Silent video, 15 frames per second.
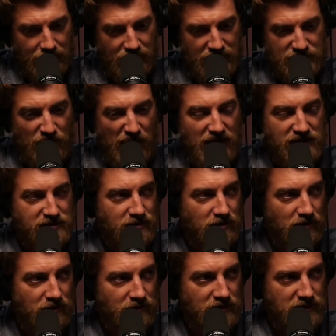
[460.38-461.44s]
it's based
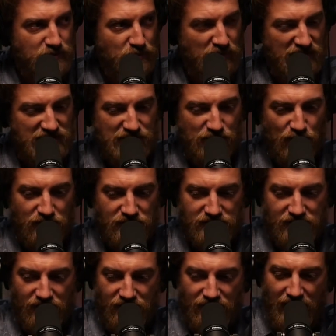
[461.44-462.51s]
on these
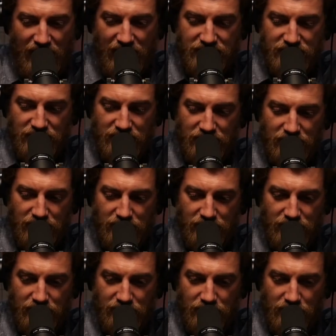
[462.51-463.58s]
principles that
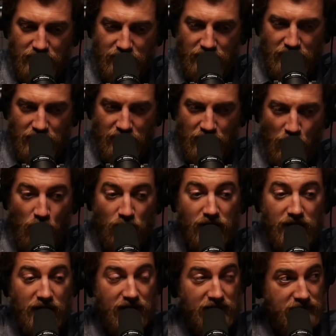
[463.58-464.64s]

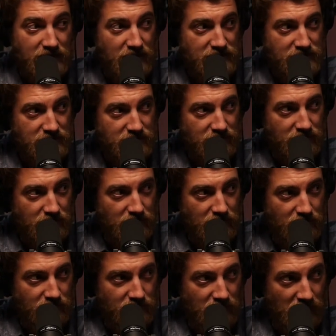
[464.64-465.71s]
only exist
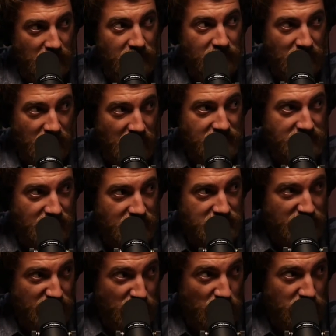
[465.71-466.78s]
in the
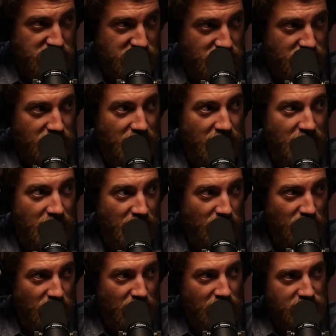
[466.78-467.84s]
context of culture. In
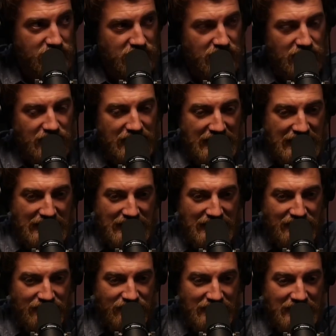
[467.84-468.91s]
other words,
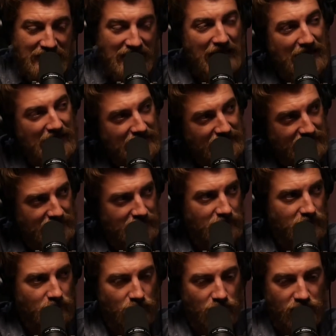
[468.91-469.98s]
if an
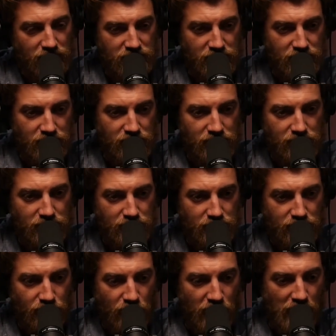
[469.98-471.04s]
alien were to
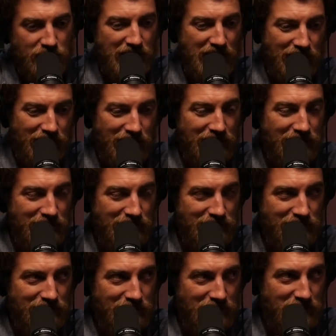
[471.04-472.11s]
come down in
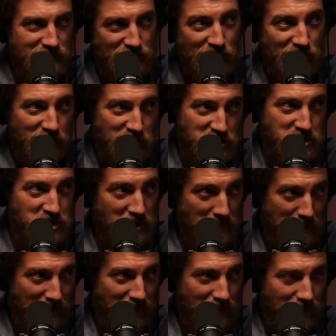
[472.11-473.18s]
his or her
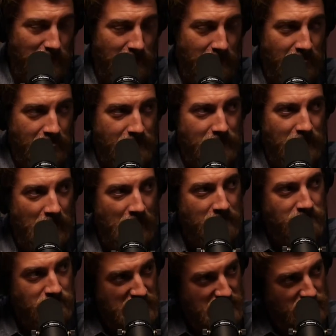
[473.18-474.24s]
ship
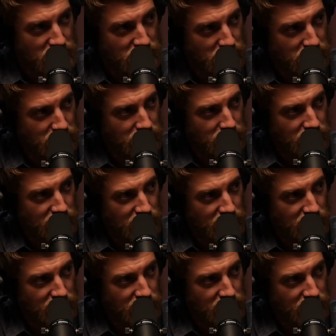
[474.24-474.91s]
and meet you,